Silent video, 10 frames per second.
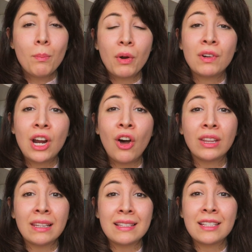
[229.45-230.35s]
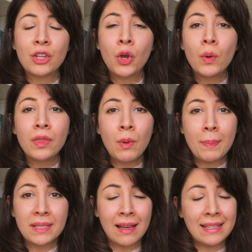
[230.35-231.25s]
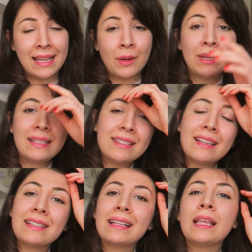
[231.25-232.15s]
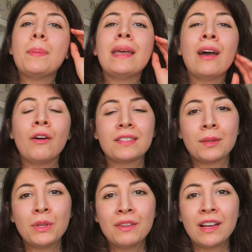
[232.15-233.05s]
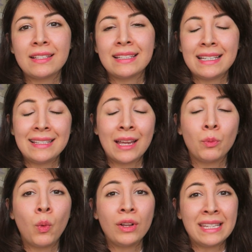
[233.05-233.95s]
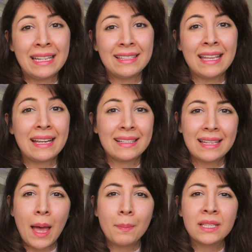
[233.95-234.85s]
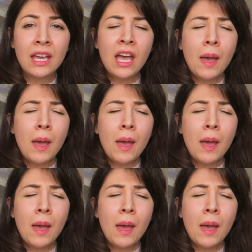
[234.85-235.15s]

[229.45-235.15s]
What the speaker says: But regardless, go on the website, and I will insert a clip here of some universities and what dates they accept,